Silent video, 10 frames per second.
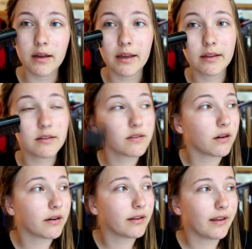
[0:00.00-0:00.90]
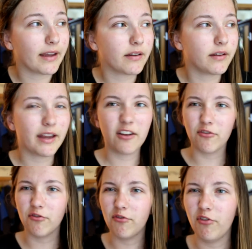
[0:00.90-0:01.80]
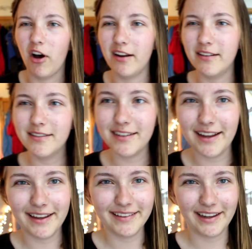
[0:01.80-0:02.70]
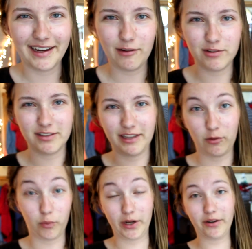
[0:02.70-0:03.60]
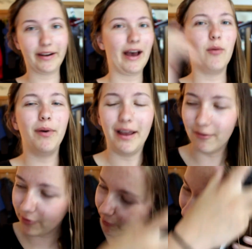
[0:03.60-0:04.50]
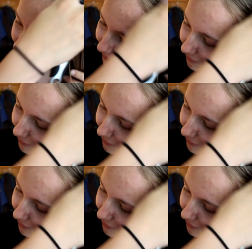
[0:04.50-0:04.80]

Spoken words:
it started, like, getting fun. And like, I wasn't like weirded out by everyone and